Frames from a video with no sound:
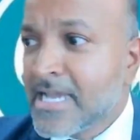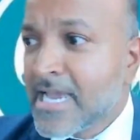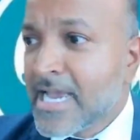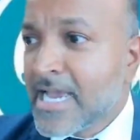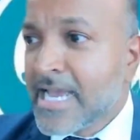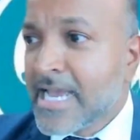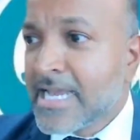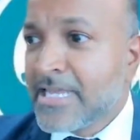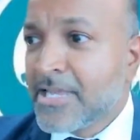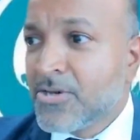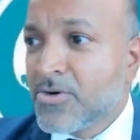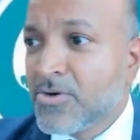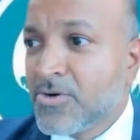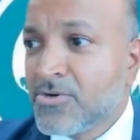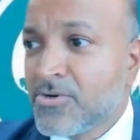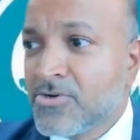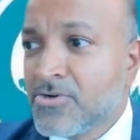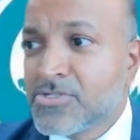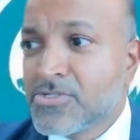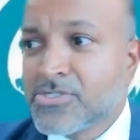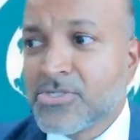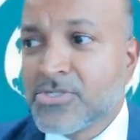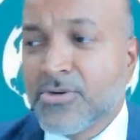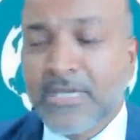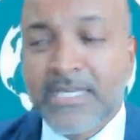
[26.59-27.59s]
And he
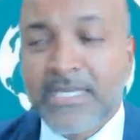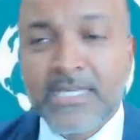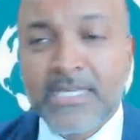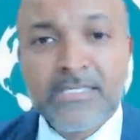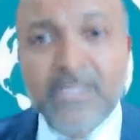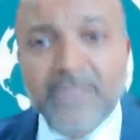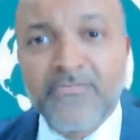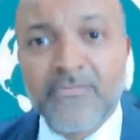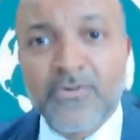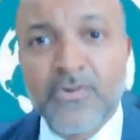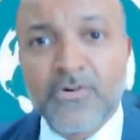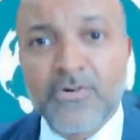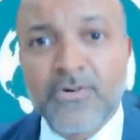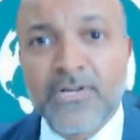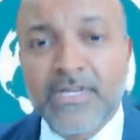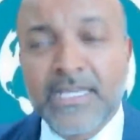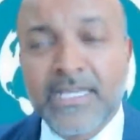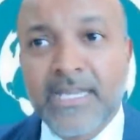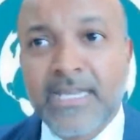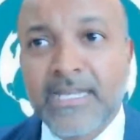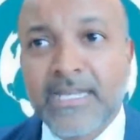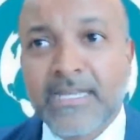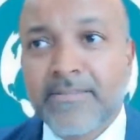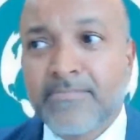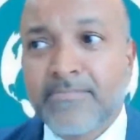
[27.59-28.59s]
also is involved
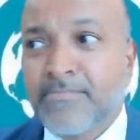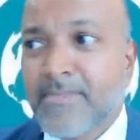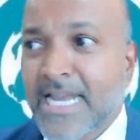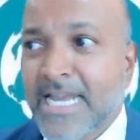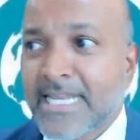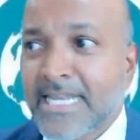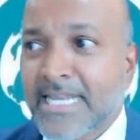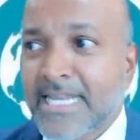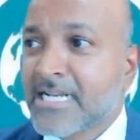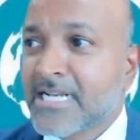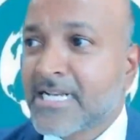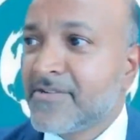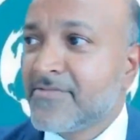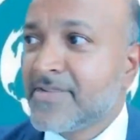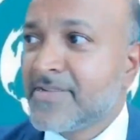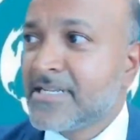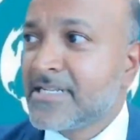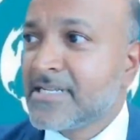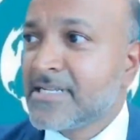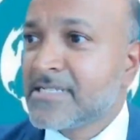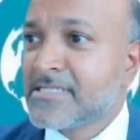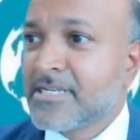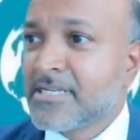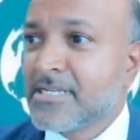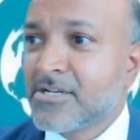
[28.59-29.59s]
in many
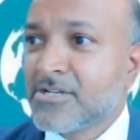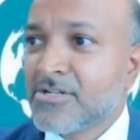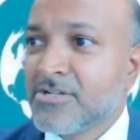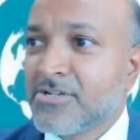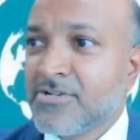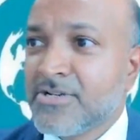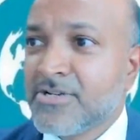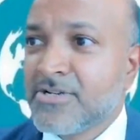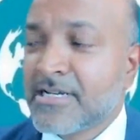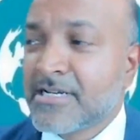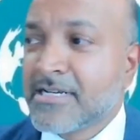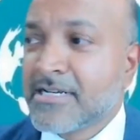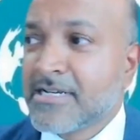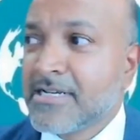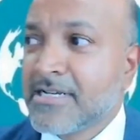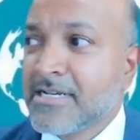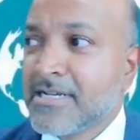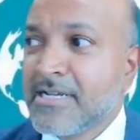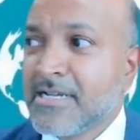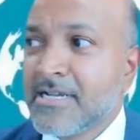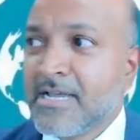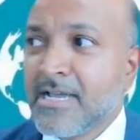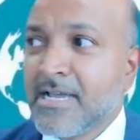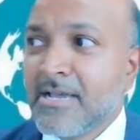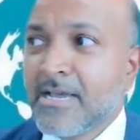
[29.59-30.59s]
activities, including
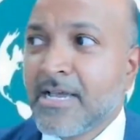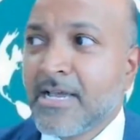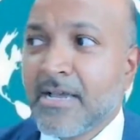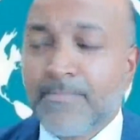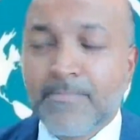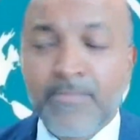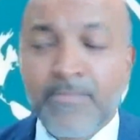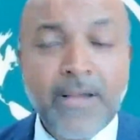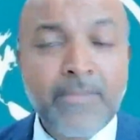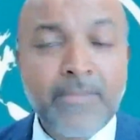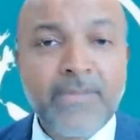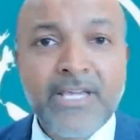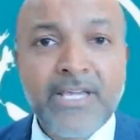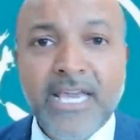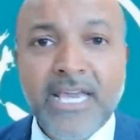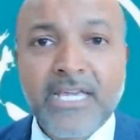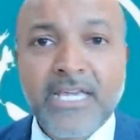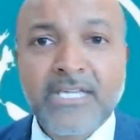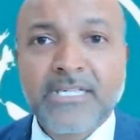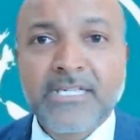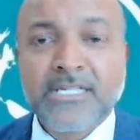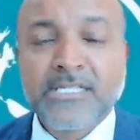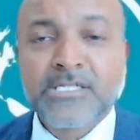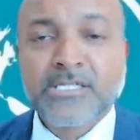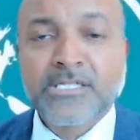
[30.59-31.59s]

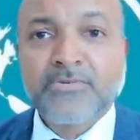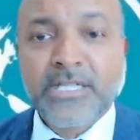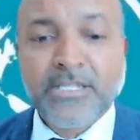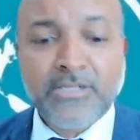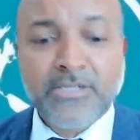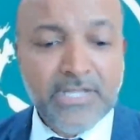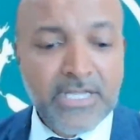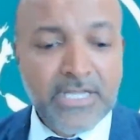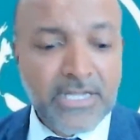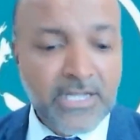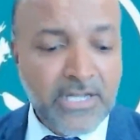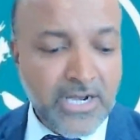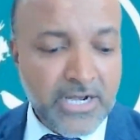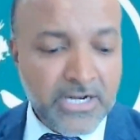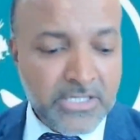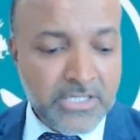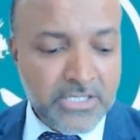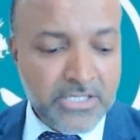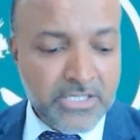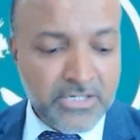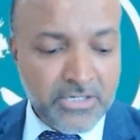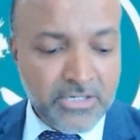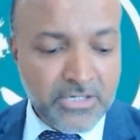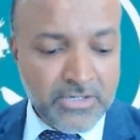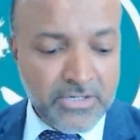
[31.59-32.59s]
publications with regards
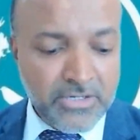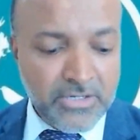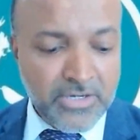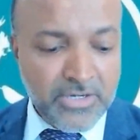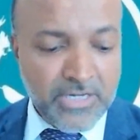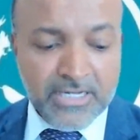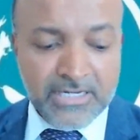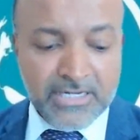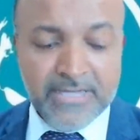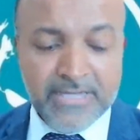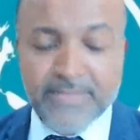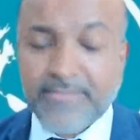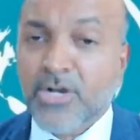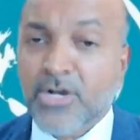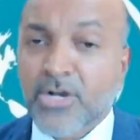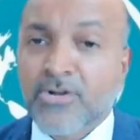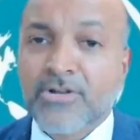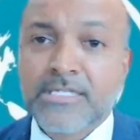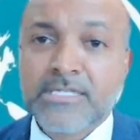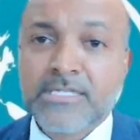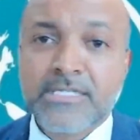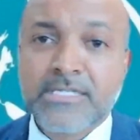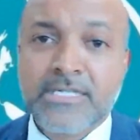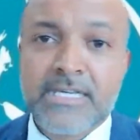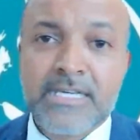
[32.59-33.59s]
to
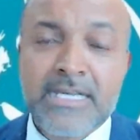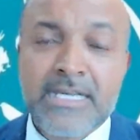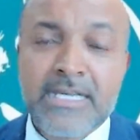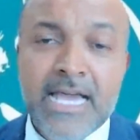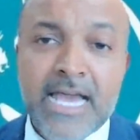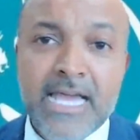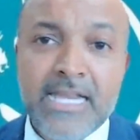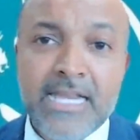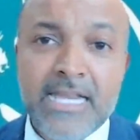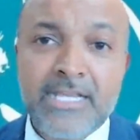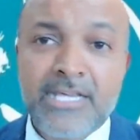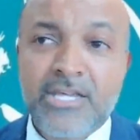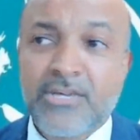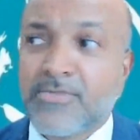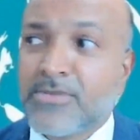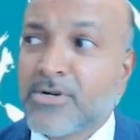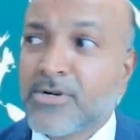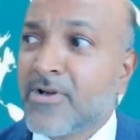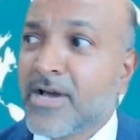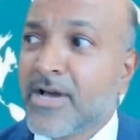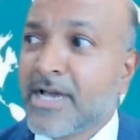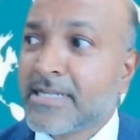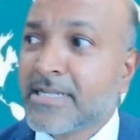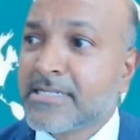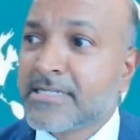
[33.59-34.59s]
democracy and human
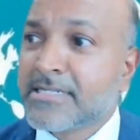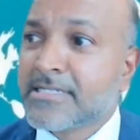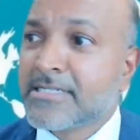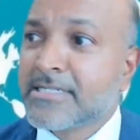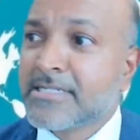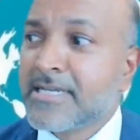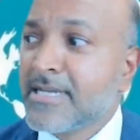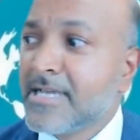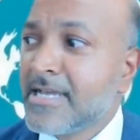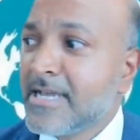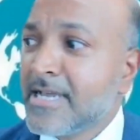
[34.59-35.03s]
rights.